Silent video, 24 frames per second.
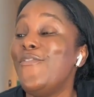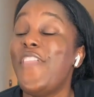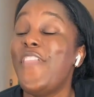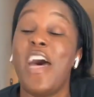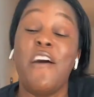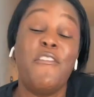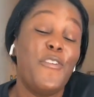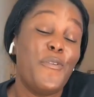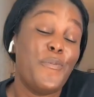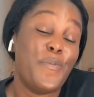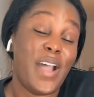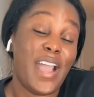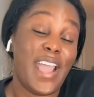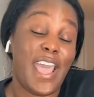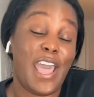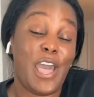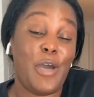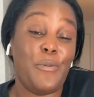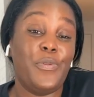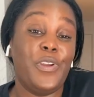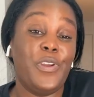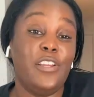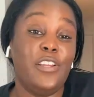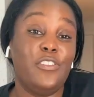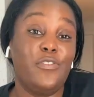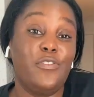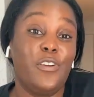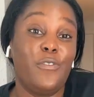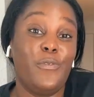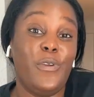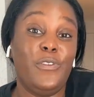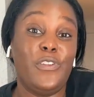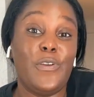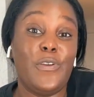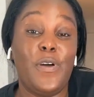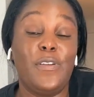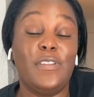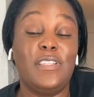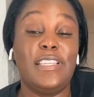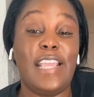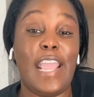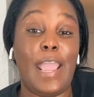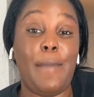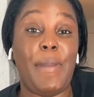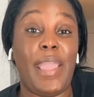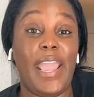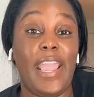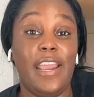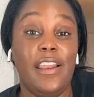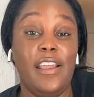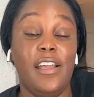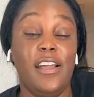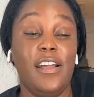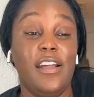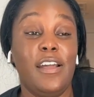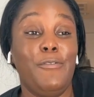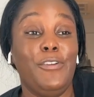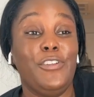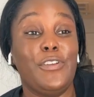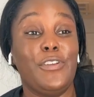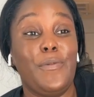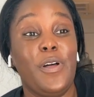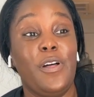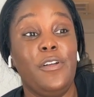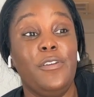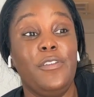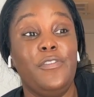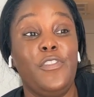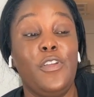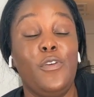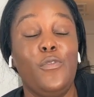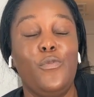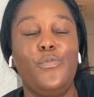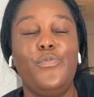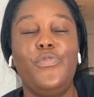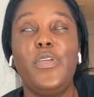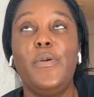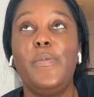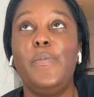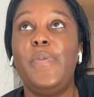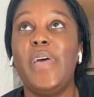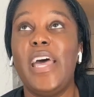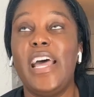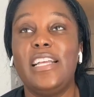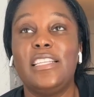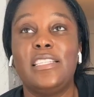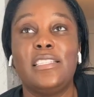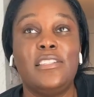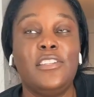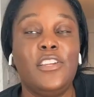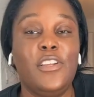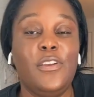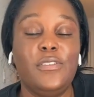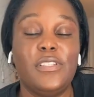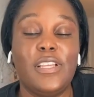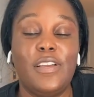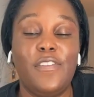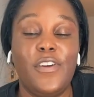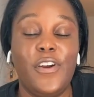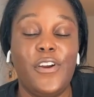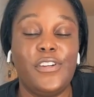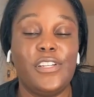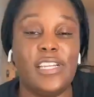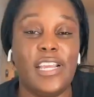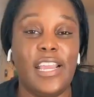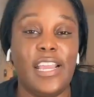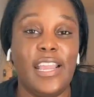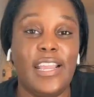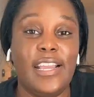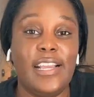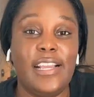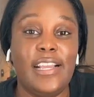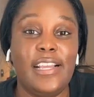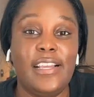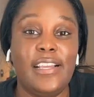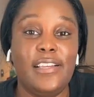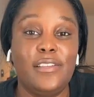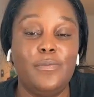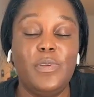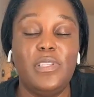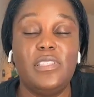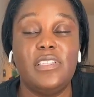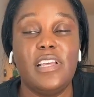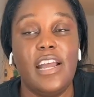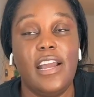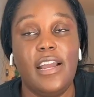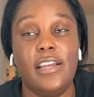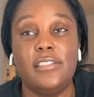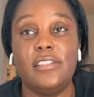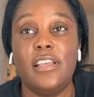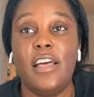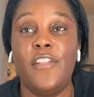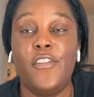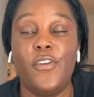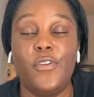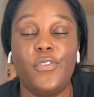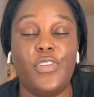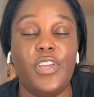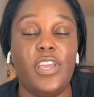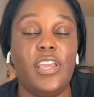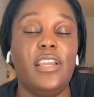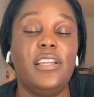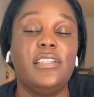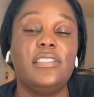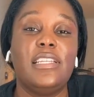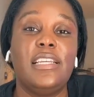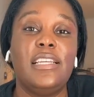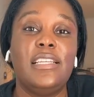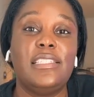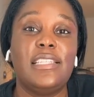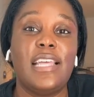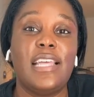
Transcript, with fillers: that were my happenings for we talk about Scamanda and we talk about the the best news I've heard today is, eh, besides other things is